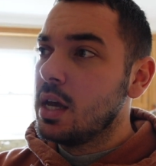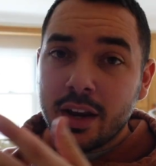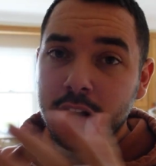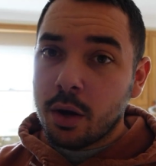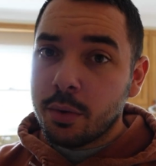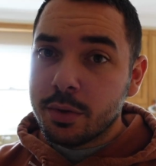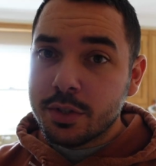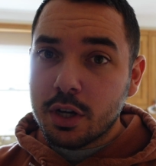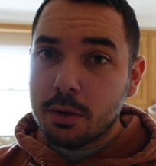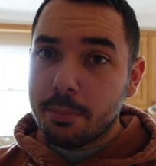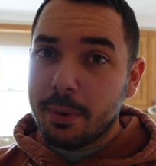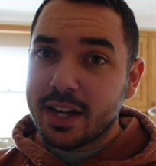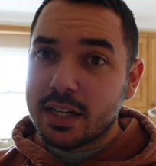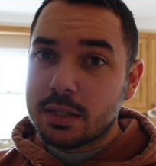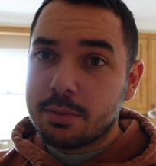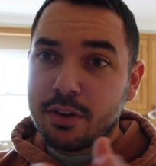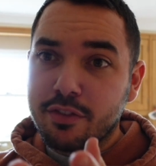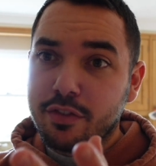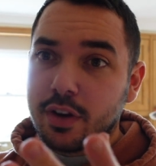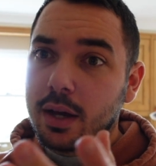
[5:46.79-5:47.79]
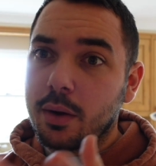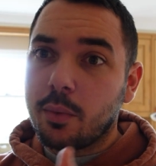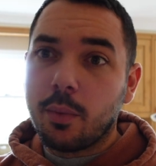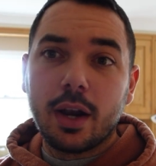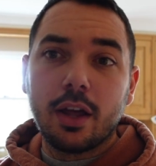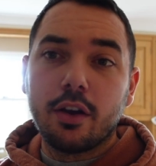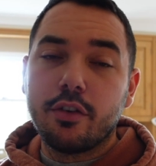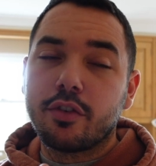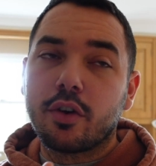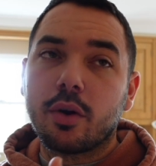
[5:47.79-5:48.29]
and no one's got back to me for like
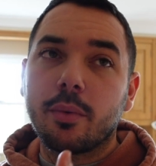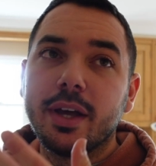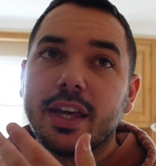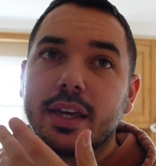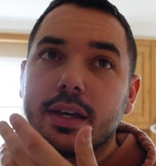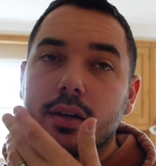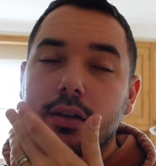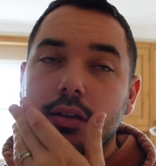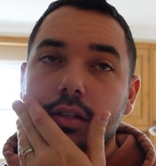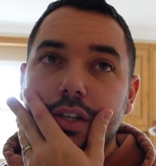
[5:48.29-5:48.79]
well over a week.